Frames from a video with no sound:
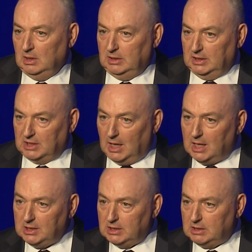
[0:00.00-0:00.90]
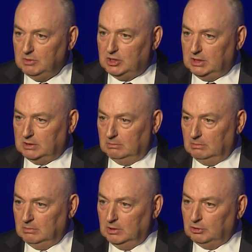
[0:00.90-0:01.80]
that anti-Semitism
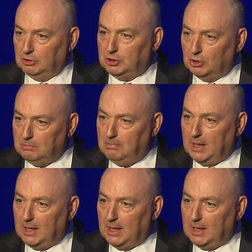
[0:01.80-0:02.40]
returned